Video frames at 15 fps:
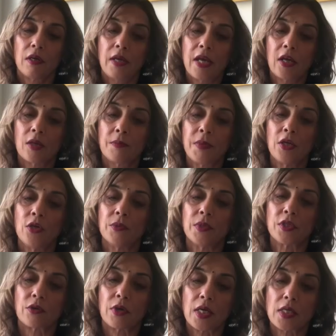It could be a new
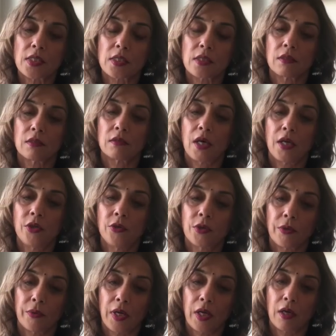interest, a new
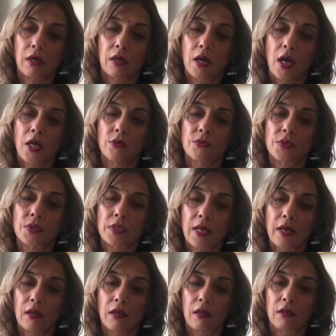career, a new
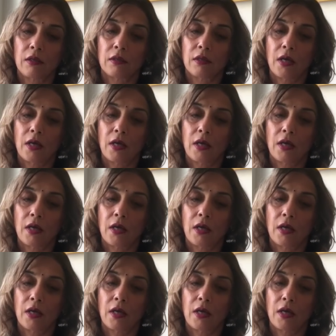skill,